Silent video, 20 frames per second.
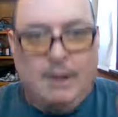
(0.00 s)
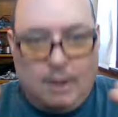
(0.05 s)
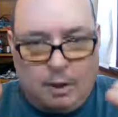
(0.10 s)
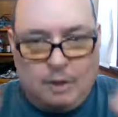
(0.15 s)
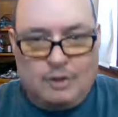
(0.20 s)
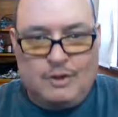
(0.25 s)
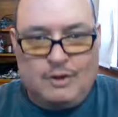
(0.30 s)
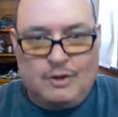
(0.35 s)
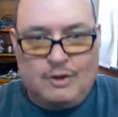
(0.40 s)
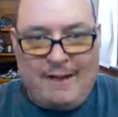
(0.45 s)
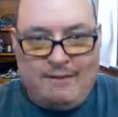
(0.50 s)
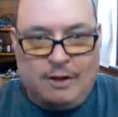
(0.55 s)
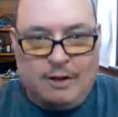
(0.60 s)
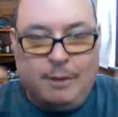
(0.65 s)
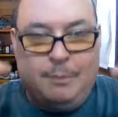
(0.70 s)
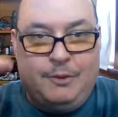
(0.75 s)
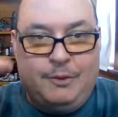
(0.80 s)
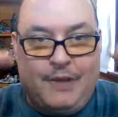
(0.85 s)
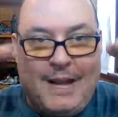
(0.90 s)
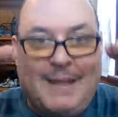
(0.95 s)
Goals drive
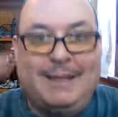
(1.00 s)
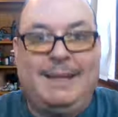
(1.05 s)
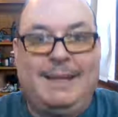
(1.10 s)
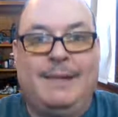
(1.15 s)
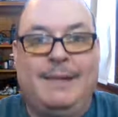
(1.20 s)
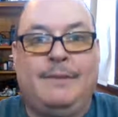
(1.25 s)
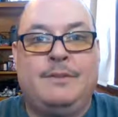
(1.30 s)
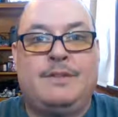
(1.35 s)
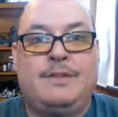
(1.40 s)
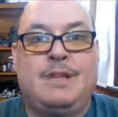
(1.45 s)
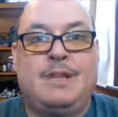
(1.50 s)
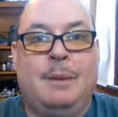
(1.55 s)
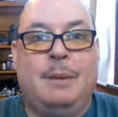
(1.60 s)
your objectives.